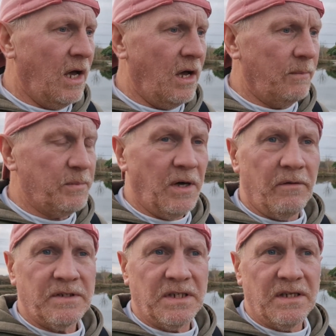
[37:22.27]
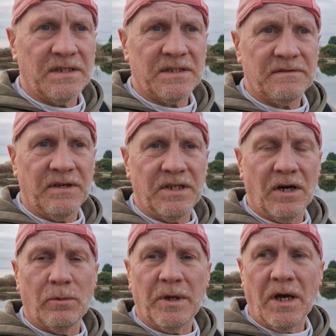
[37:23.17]
But obviously this
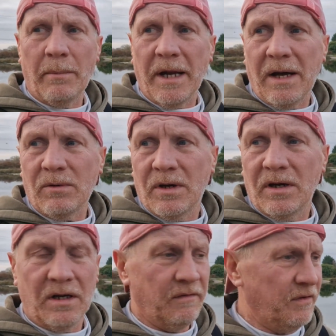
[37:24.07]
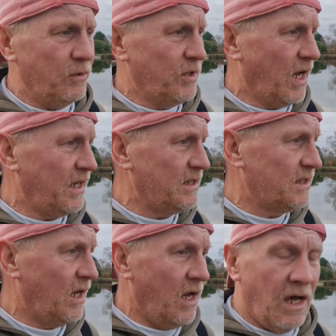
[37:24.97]
video will be coming out in a few
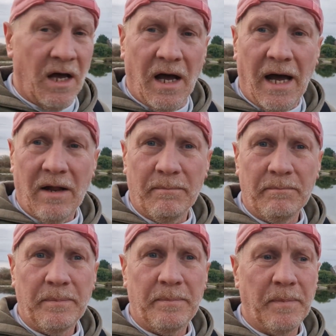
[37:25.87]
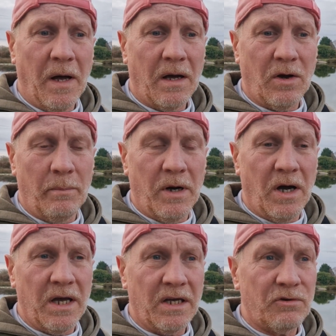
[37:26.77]
days, and I got
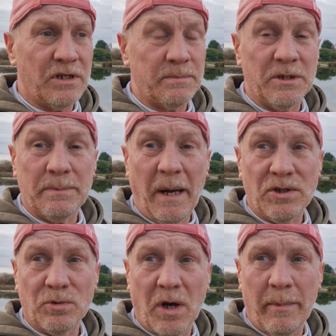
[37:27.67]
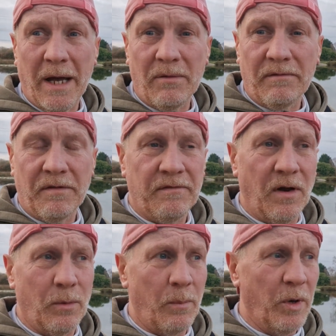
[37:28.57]
my Christmas special coming out the
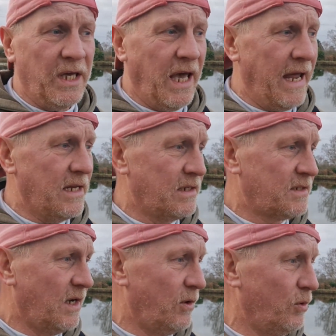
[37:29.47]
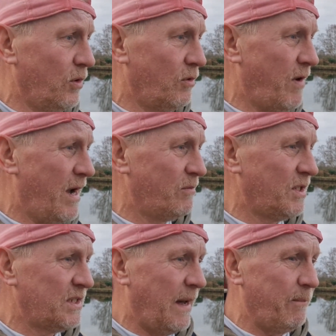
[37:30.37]
following weekend, so around
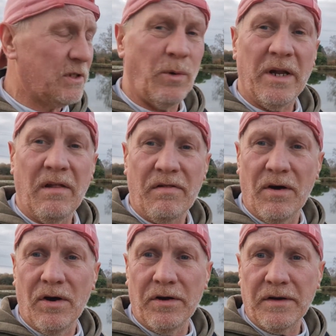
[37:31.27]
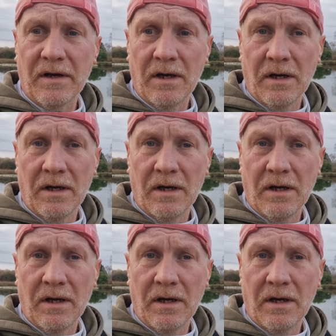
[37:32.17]
December 23rd.